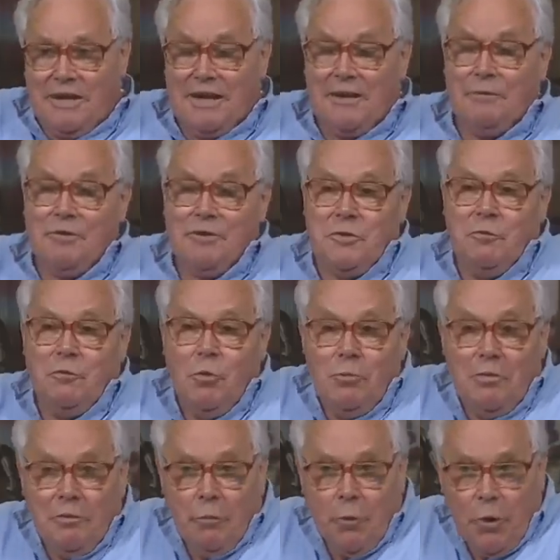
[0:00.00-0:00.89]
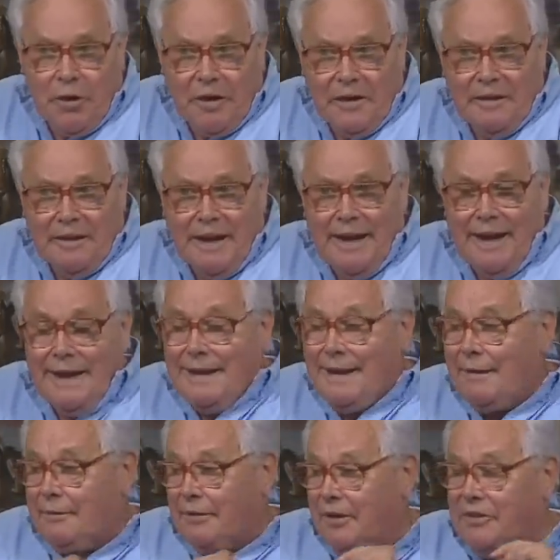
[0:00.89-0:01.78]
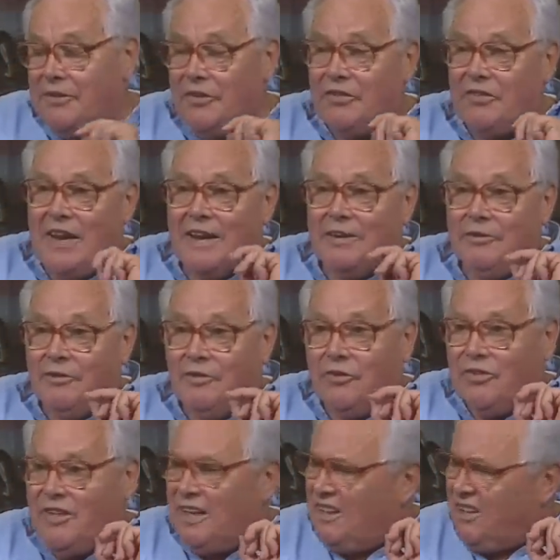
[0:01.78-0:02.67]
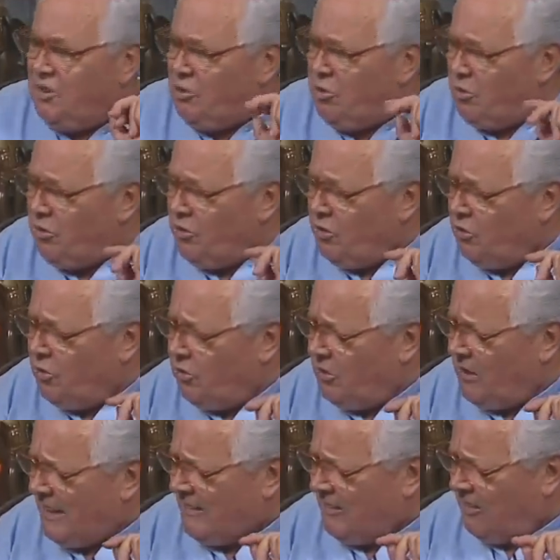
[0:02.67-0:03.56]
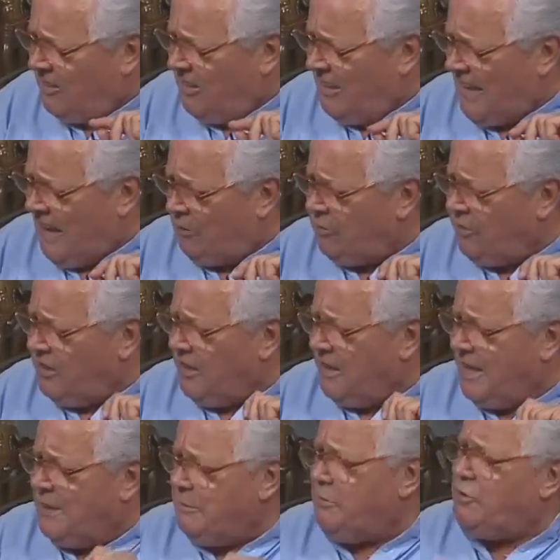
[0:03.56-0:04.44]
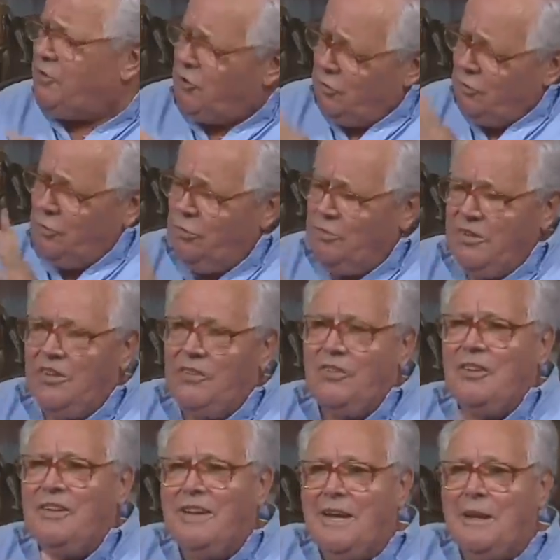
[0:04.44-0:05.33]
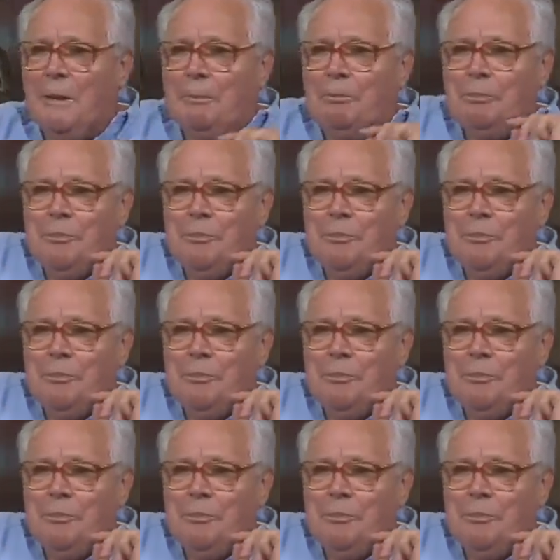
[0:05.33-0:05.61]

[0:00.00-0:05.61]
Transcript: And there was a woman working there, and I criticized her. I said, you don't, this is a lousy arrangement, you should do this and that.